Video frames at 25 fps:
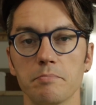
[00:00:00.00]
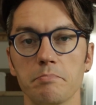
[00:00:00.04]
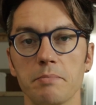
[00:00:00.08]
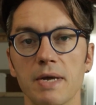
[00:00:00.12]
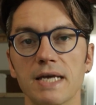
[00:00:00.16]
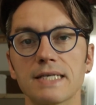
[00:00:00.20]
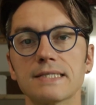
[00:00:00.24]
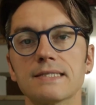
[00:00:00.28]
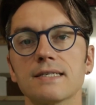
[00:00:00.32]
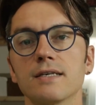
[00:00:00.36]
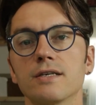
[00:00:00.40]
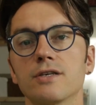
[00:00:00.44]

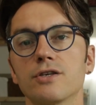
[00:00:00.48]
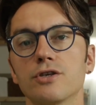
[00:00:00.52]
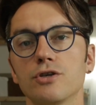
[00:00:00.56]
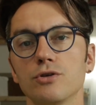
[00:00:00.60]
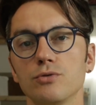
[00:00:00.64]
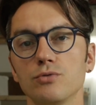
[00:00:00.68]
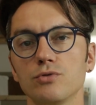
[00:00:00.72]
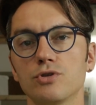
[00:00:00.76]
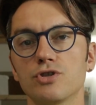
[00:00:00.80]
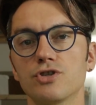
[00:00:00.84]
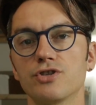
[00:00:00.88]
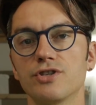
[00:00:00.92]
makes a
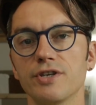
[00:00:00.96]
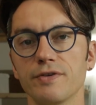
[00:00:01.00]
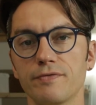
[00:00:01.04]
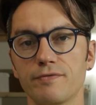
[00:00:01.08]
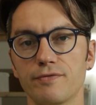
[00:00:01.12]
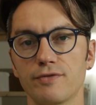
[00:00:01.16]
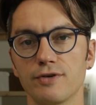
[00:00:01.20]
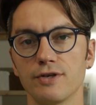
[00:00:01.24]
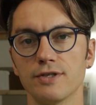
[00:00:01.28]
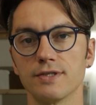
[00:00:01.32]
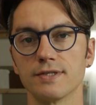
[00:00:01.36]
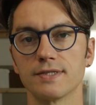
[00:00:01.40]
huge
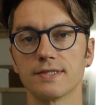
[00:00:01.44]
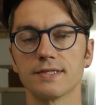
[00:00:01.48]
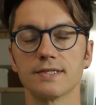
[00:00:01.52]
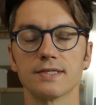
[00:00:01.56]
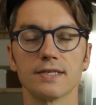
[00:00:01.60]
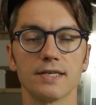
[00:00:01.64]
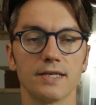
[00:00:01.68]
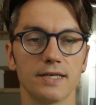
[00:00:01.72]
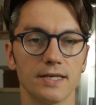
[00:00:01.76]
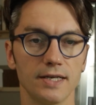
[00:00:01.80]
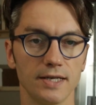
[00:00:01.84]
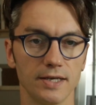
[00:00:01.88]

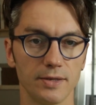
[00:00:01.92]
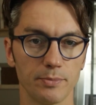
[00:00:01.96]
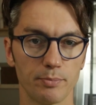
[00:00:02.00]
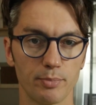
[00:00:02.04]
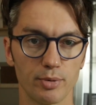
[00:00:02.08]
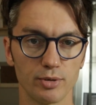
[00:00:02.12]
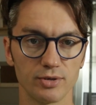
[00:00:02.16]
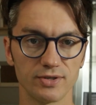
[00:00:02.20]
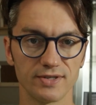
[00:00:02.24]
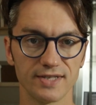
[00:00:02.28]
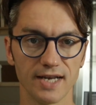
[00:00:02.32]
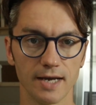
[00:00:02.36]
difference in
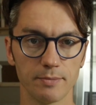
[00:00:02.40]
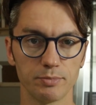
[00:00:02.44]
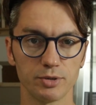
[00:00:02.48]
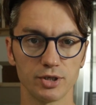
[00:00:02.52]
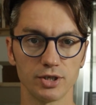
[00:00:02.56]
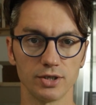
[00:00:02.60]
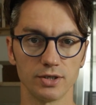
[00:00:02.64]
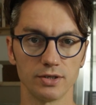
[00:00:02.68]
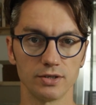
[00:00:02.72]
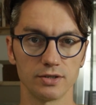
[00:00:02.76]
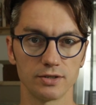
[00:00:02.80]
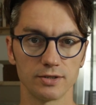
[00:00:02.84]

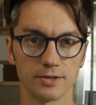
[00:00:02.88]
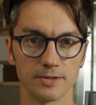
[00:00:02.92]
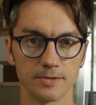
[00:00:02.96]
perception.